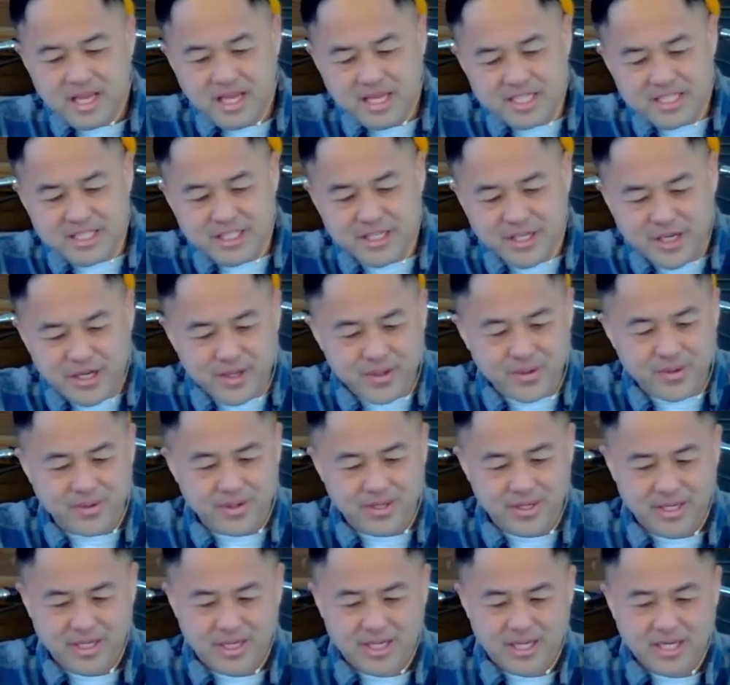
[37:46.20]
And so,
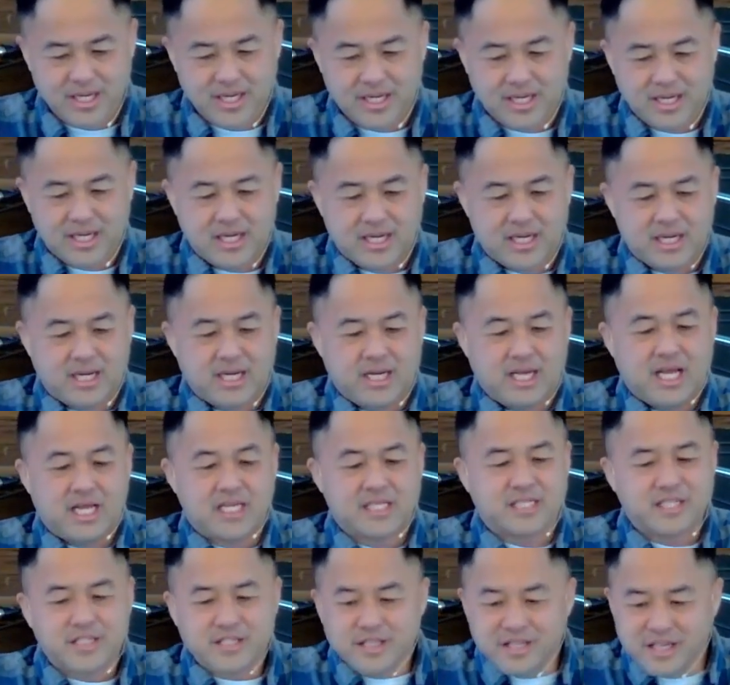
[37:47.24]

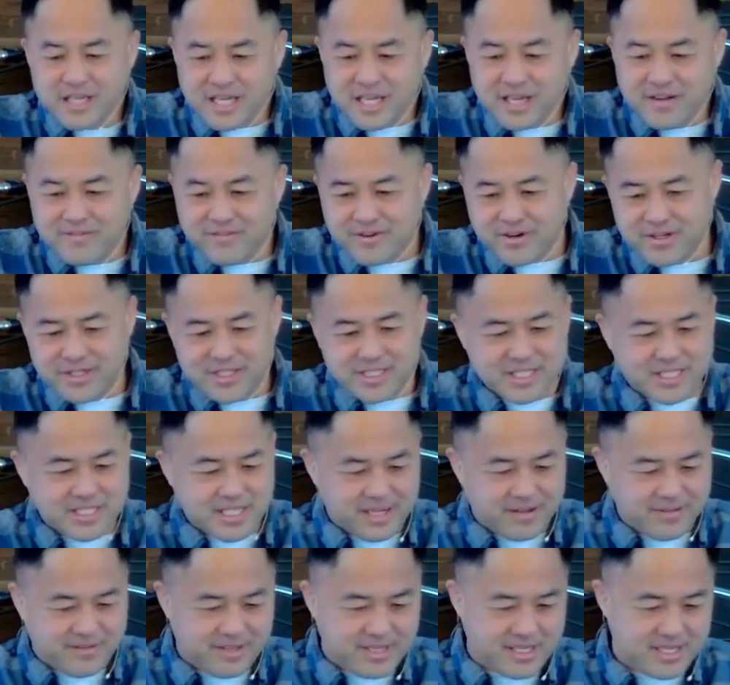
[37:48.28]
as you look at verse
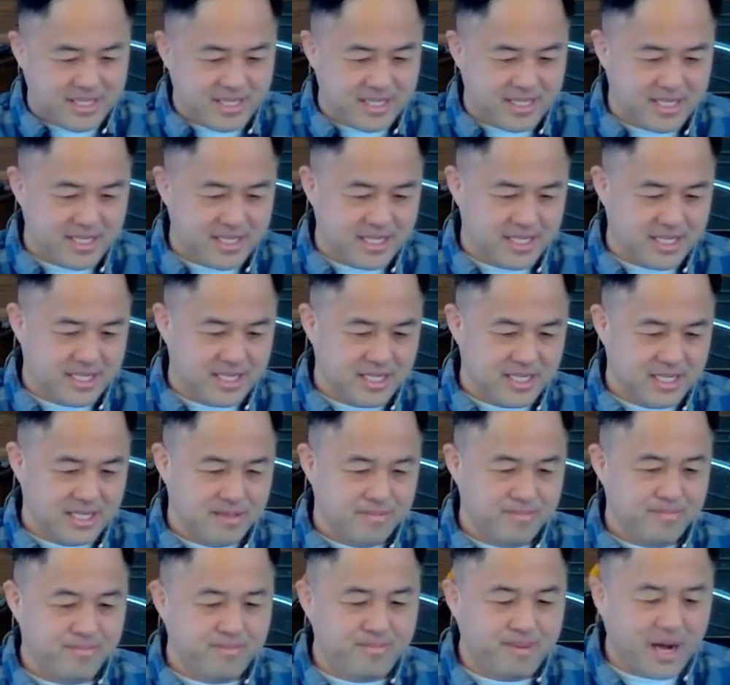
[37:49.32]
7,
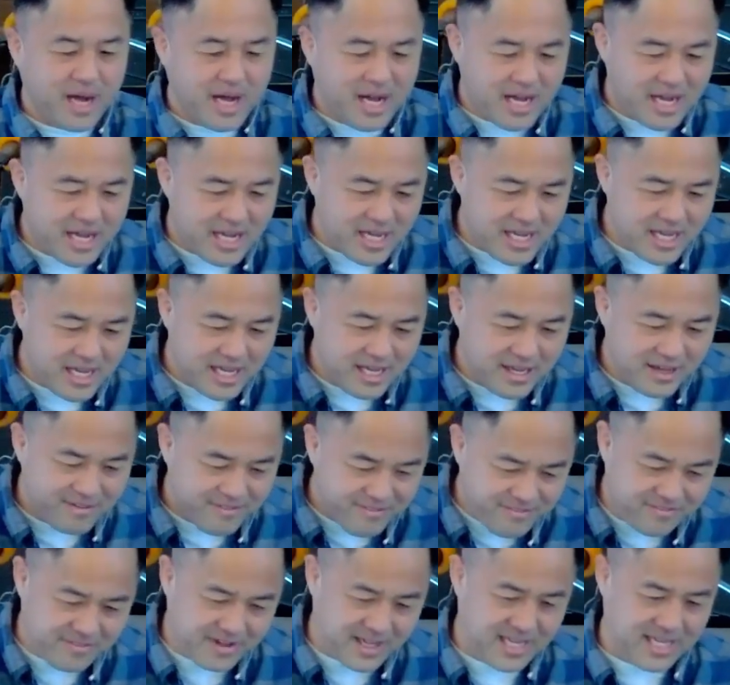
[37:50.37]
by
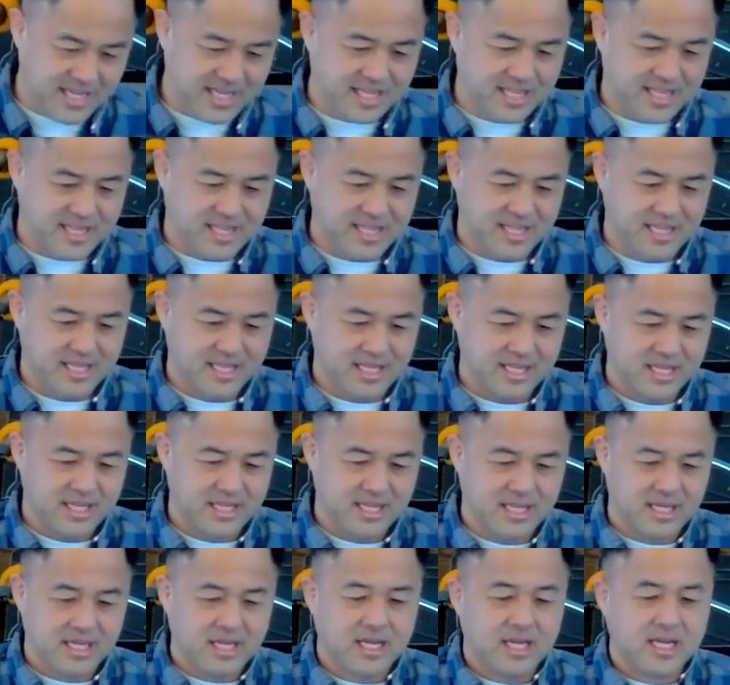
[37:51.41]
faith,
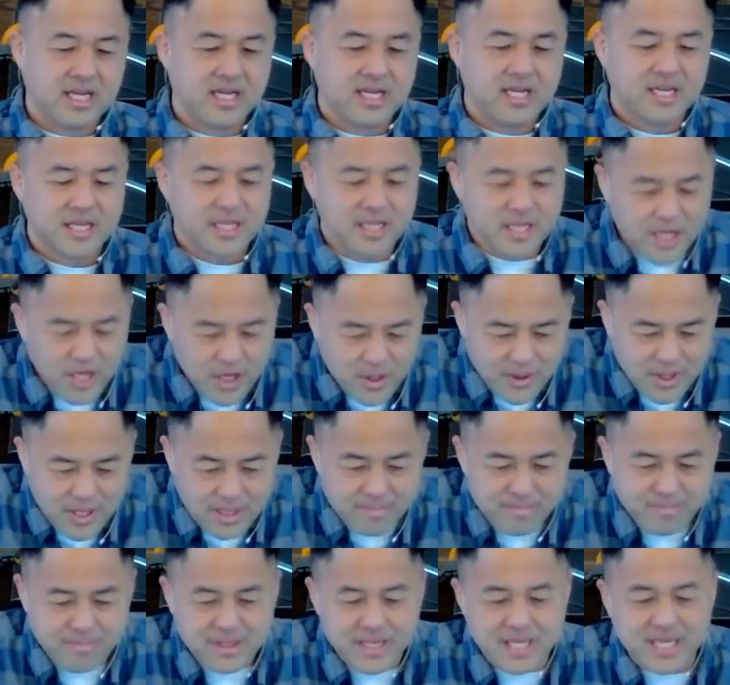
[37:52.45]

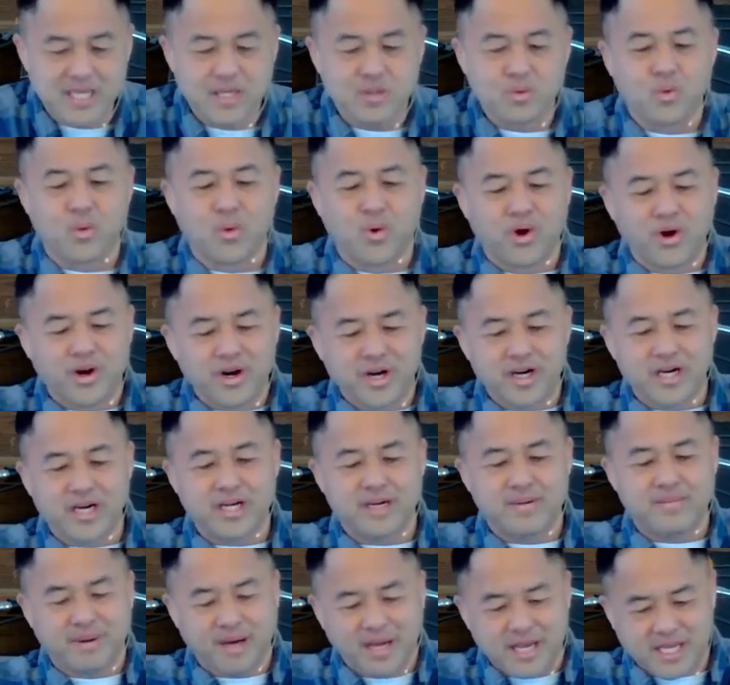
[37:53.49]
Noah, being
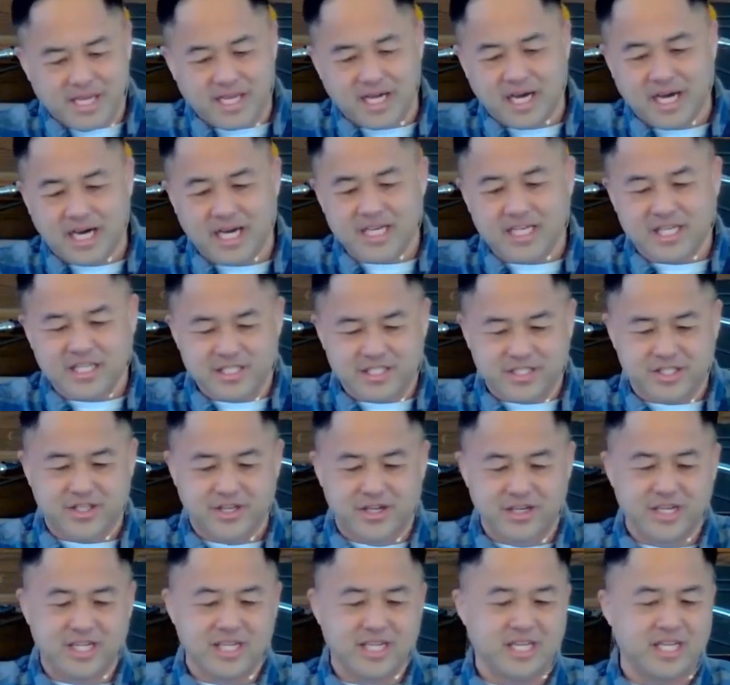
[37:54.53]
warned by God
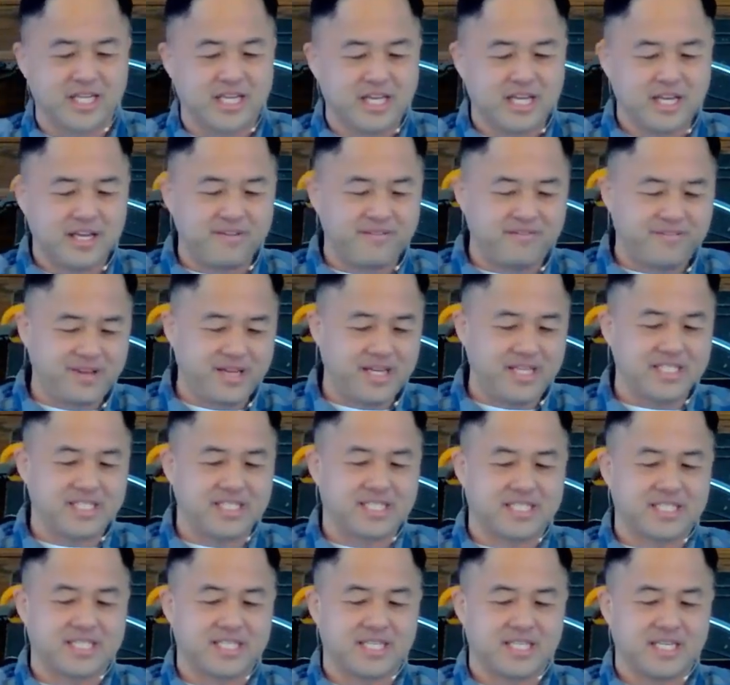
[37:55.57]
concerning
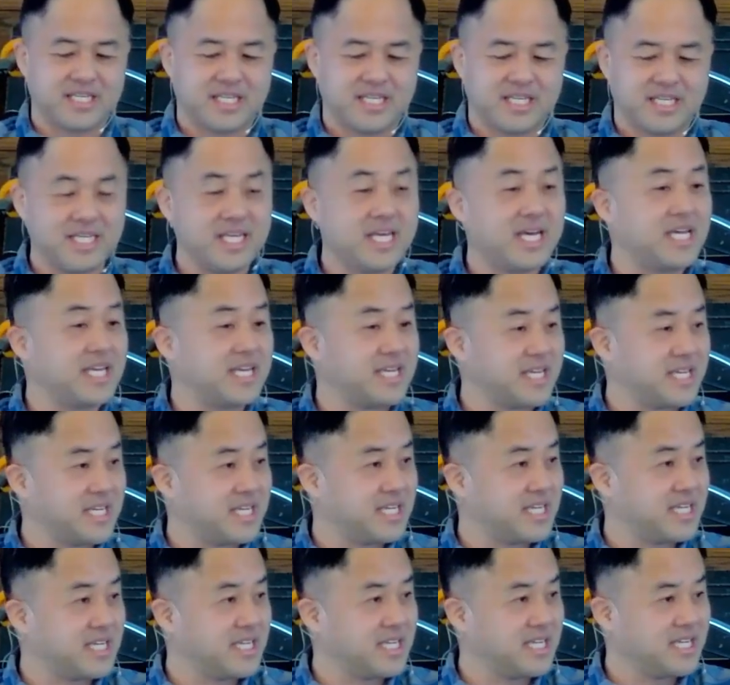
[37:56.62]
events
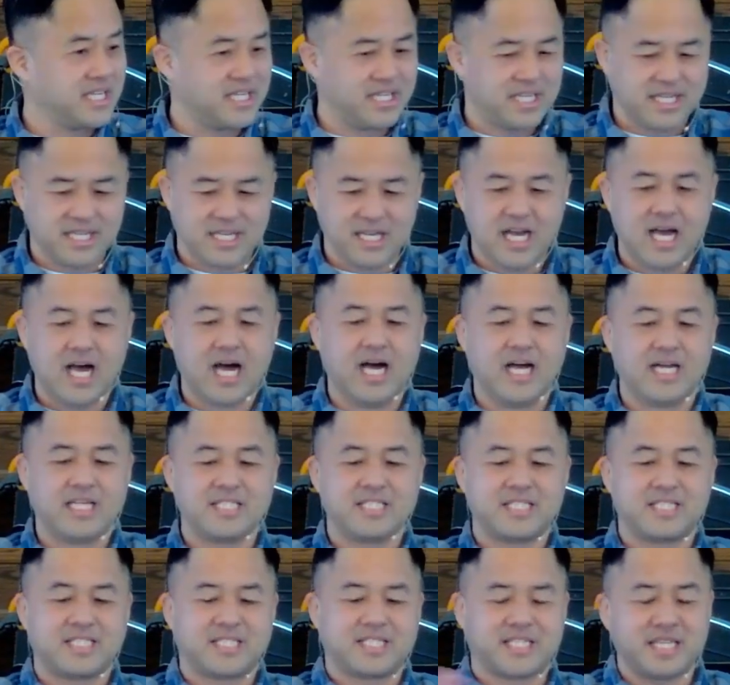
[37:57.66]
yet
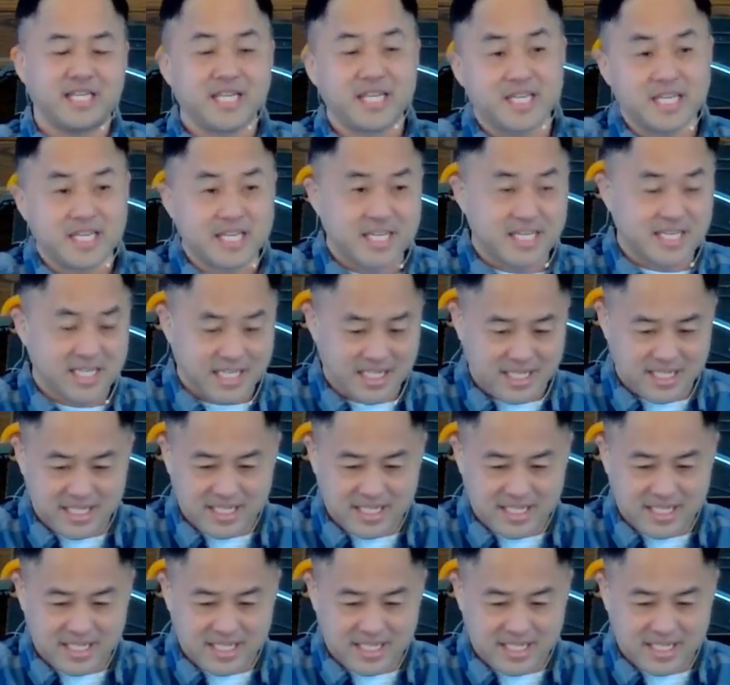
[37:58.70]
unseen.